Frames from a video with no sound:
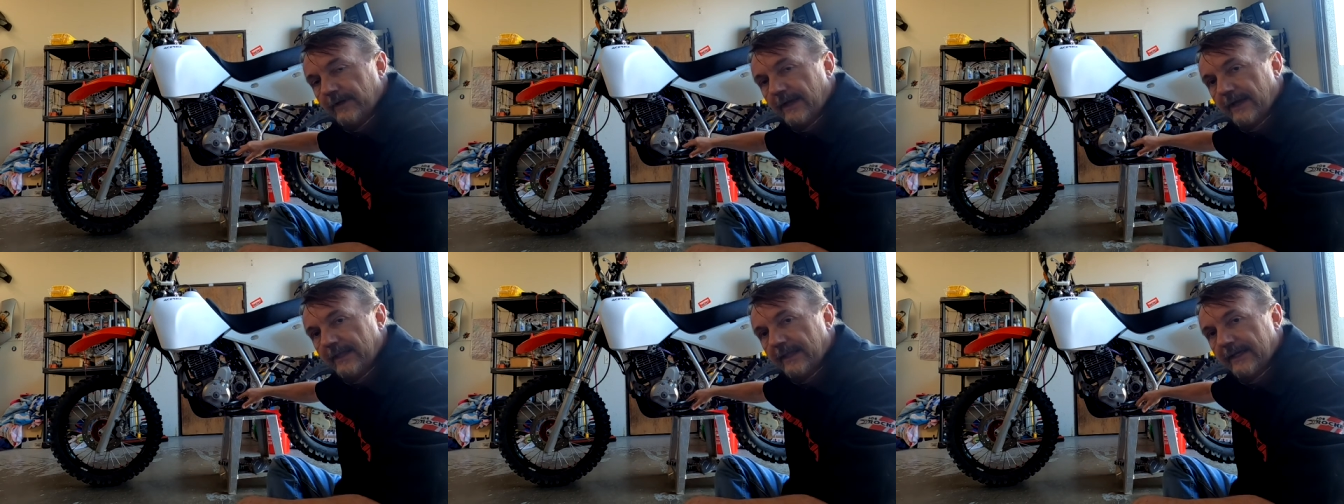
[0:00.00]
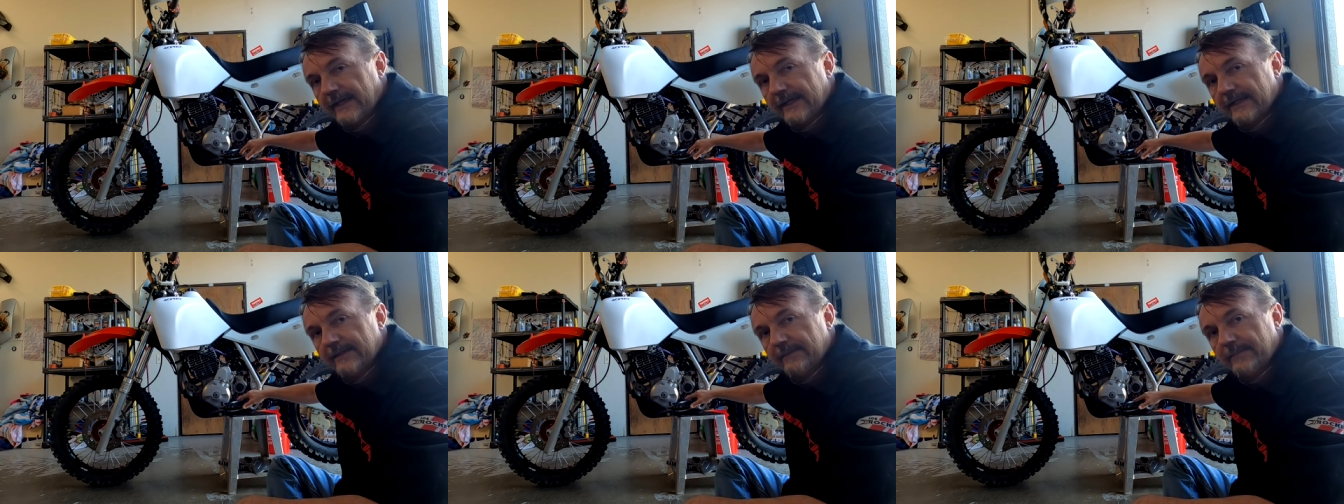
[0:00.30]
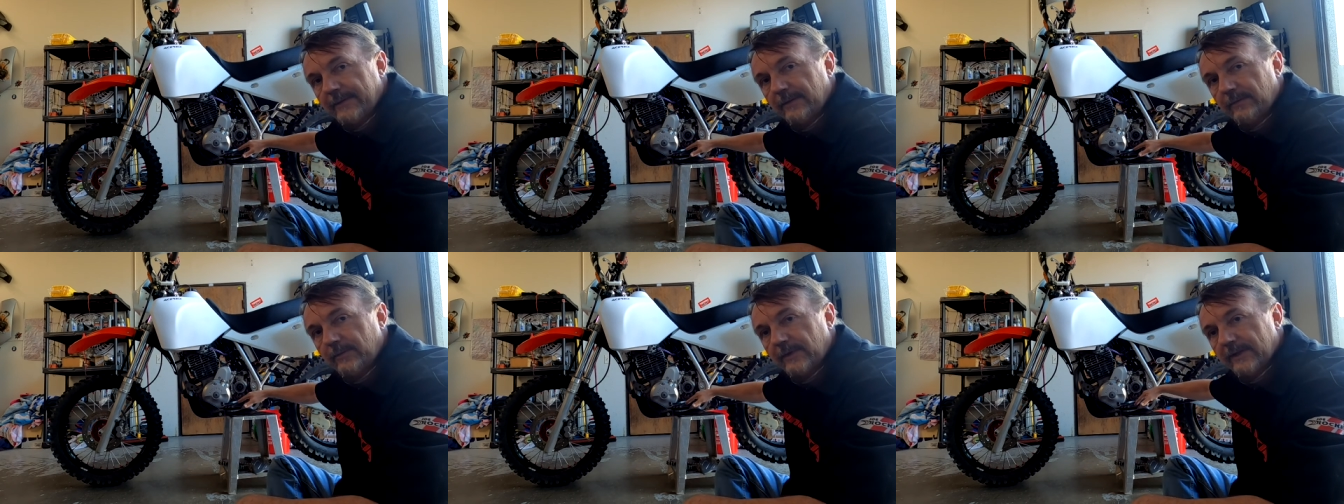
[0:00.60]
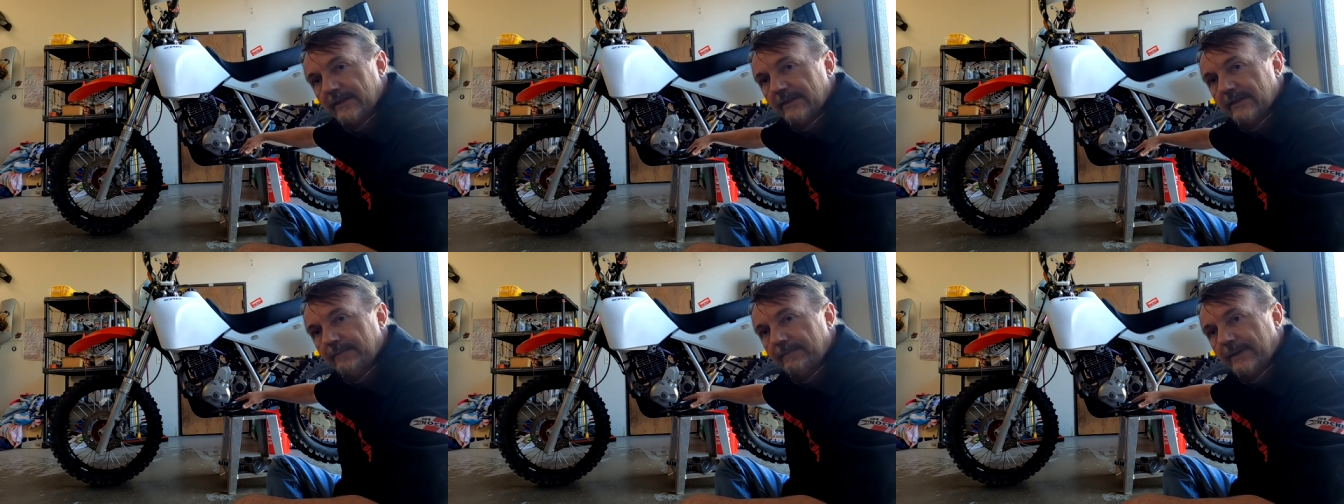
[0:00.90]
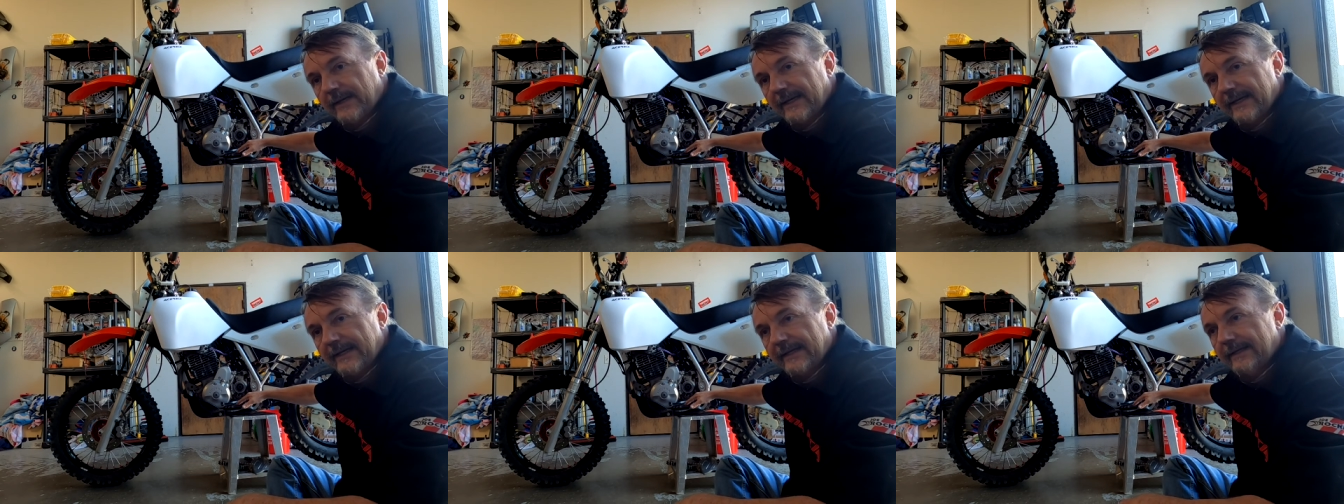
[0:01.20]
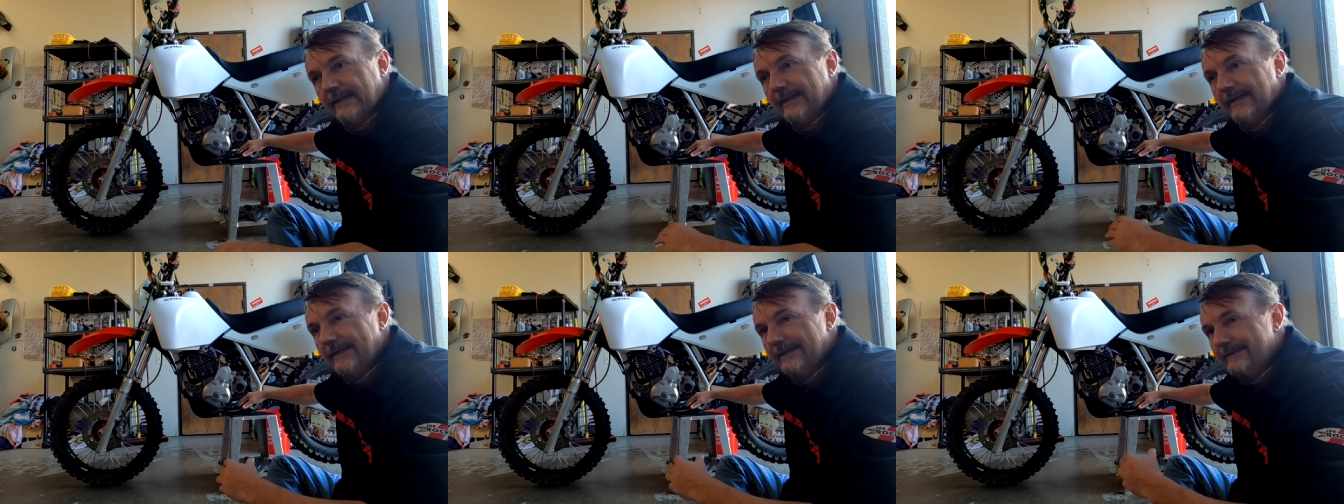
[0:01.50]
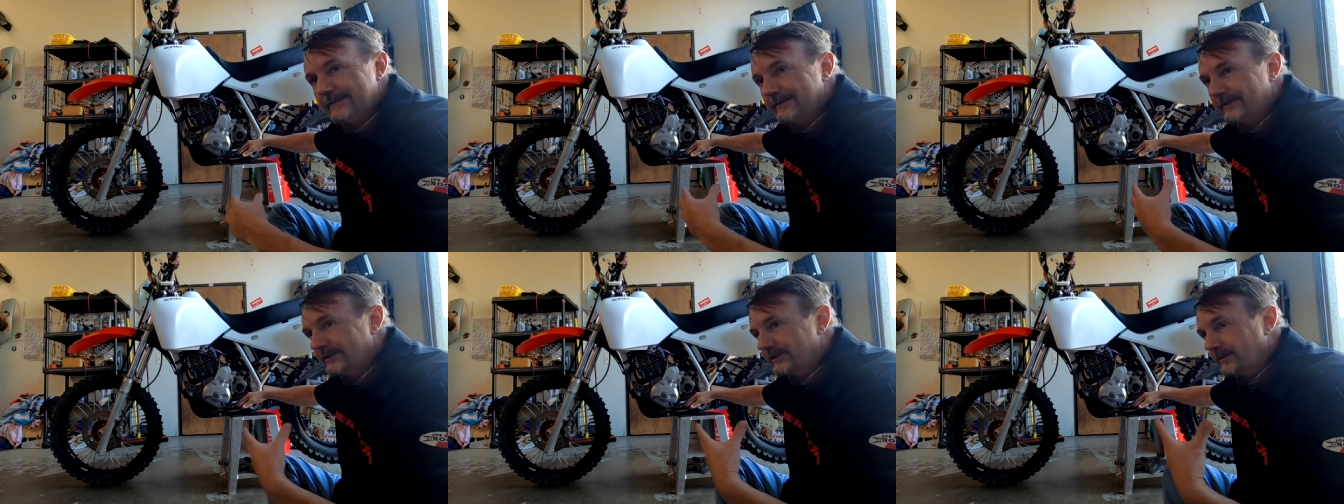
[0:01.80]
I like it to be with the bike.
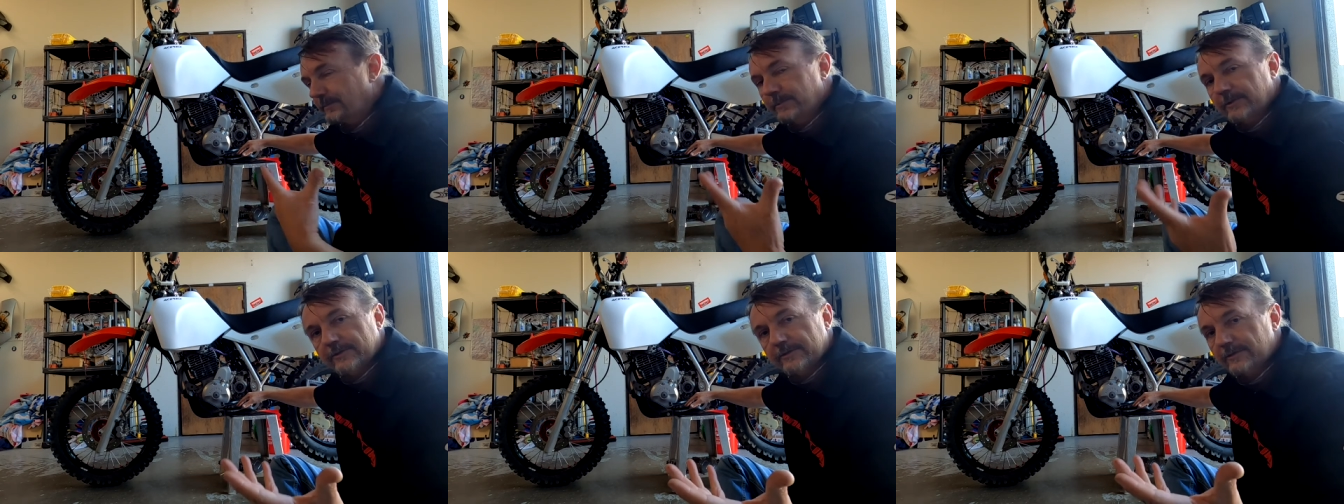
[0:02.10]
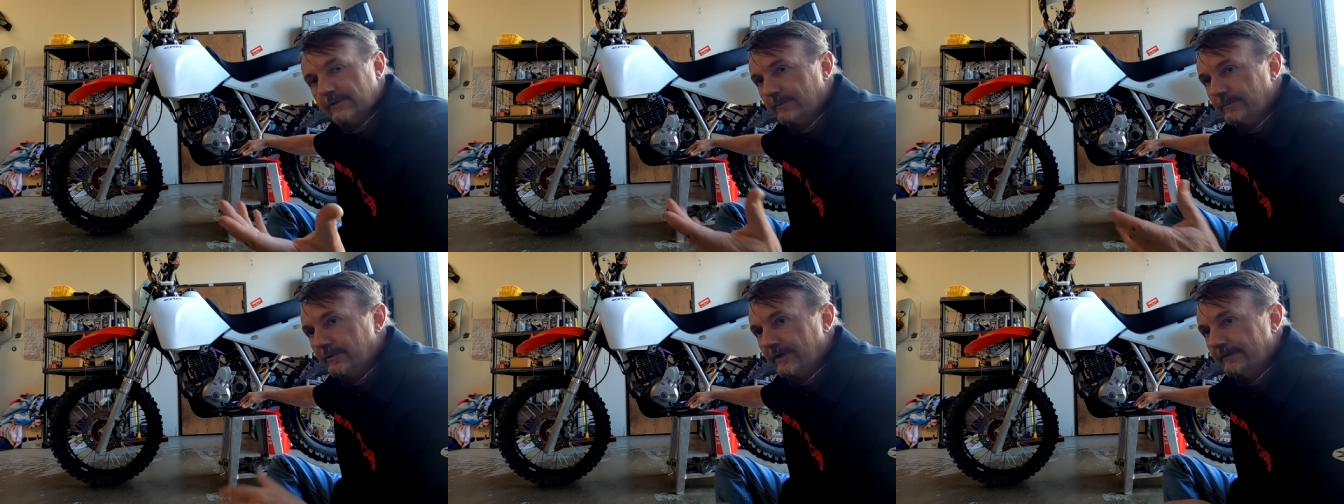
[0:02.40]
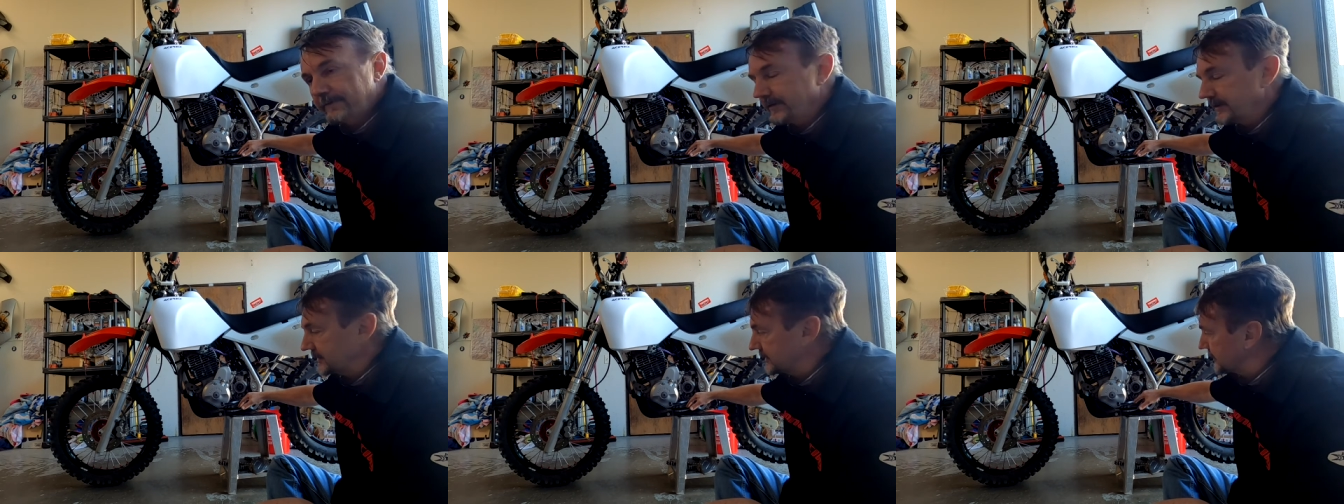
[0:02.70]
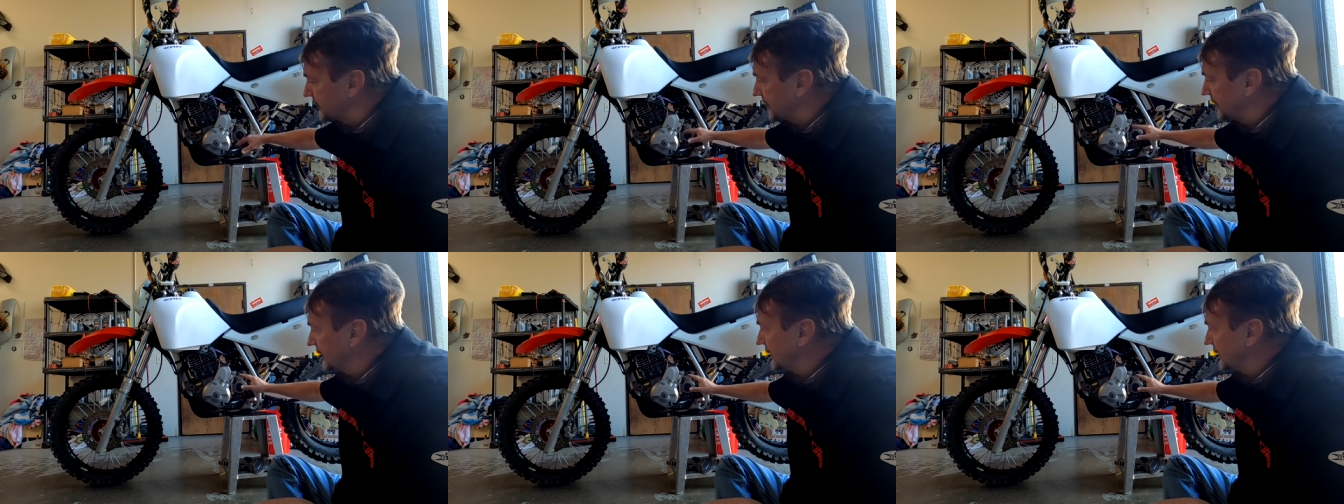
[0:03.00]
It's just a personal preference.